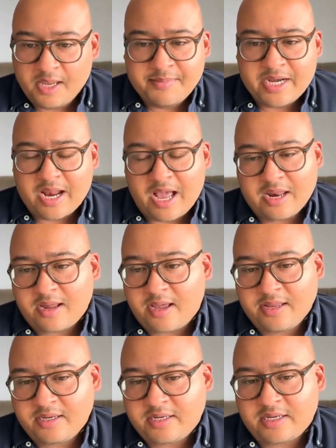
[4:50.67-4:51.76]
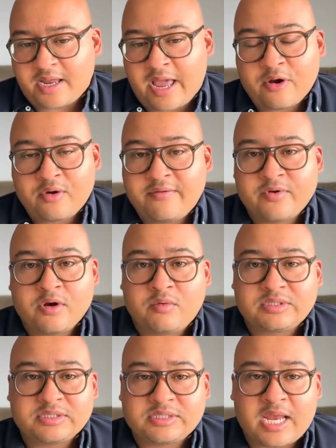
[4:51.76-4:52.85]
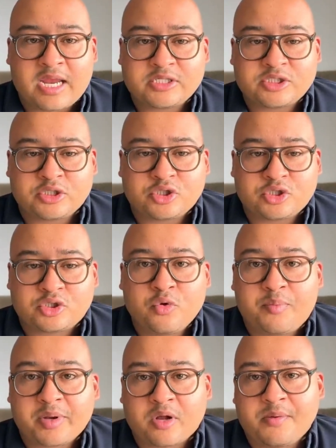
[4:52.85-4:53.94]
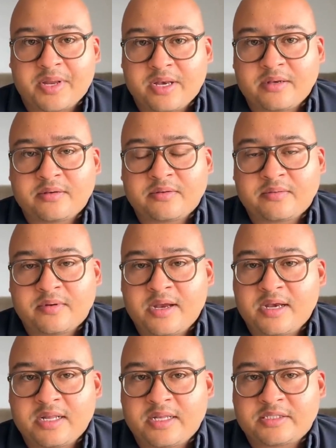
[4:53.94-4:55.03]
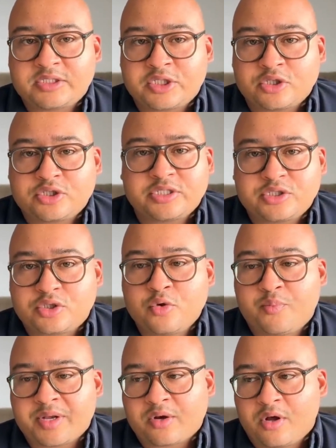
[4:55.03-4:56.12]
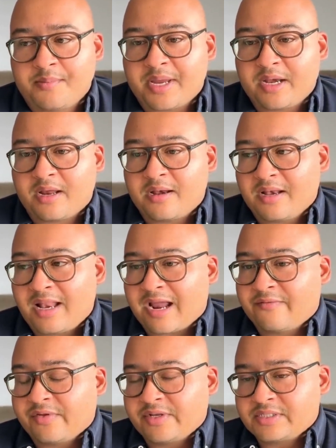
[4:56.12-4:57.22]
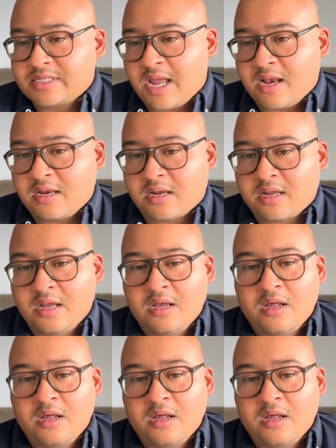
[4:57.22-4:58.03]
I mean, I don't even know what to say. It's such a stupid comment, right? It's such a stupid comment and a lack of understanding